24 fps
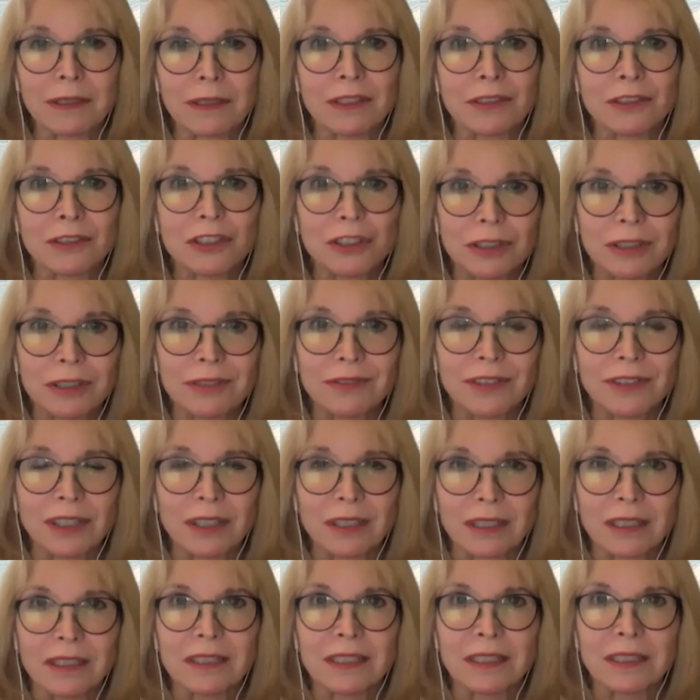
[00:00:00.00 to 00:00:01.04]
You should have gone
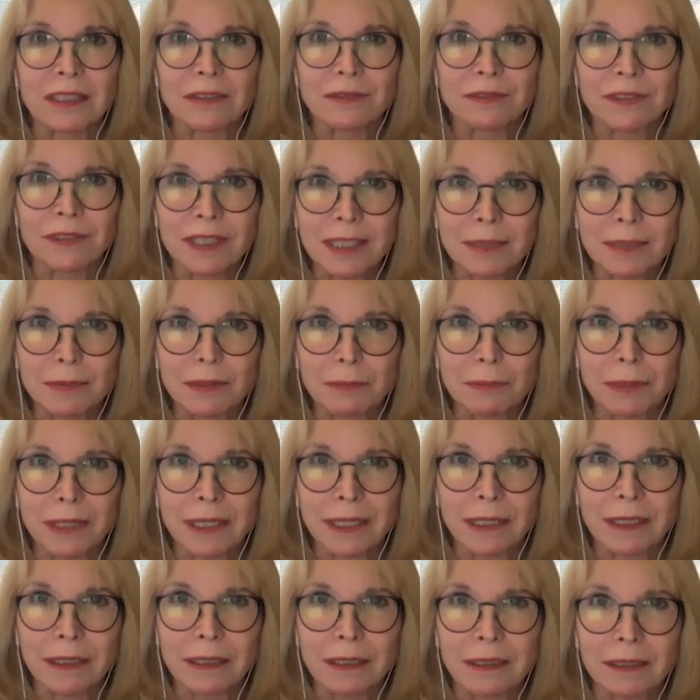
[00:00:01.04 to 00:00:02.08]
into investment
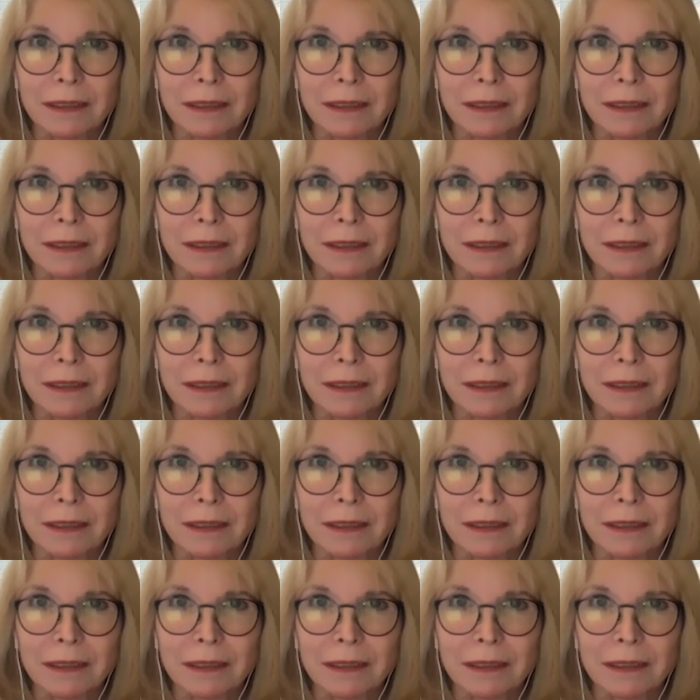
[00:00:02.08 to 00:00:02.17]
banking.